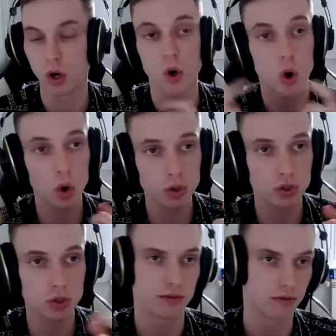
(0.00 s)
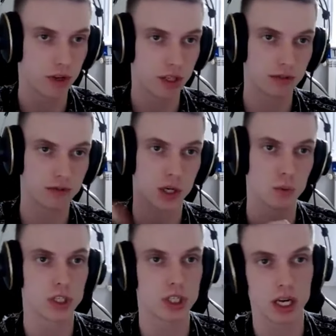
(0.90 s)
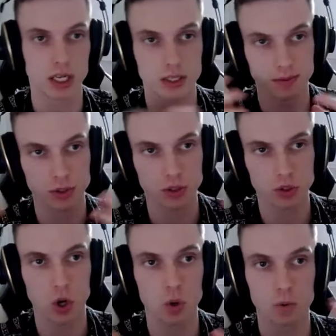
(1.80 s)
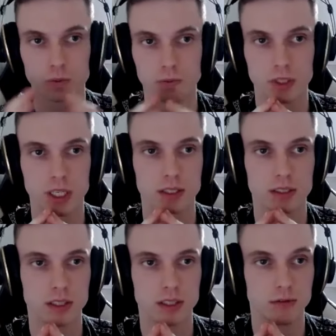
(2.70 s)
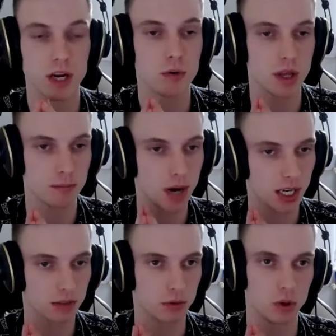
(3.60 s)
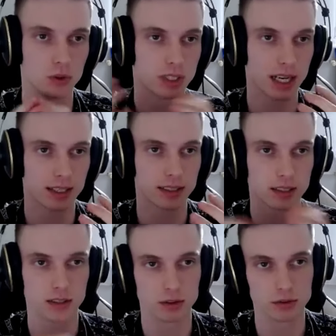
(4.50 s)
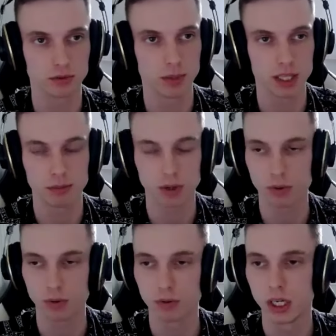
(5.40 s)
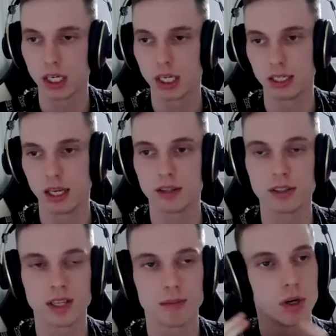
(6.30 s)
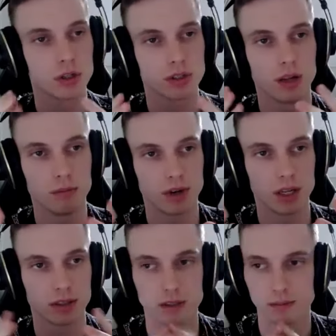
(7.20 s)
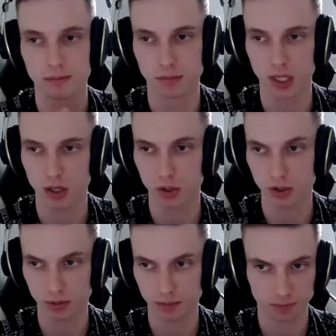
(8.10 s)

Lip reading: also the third thing which I saw that is very impactful on success of many people, that is the personal brand. Because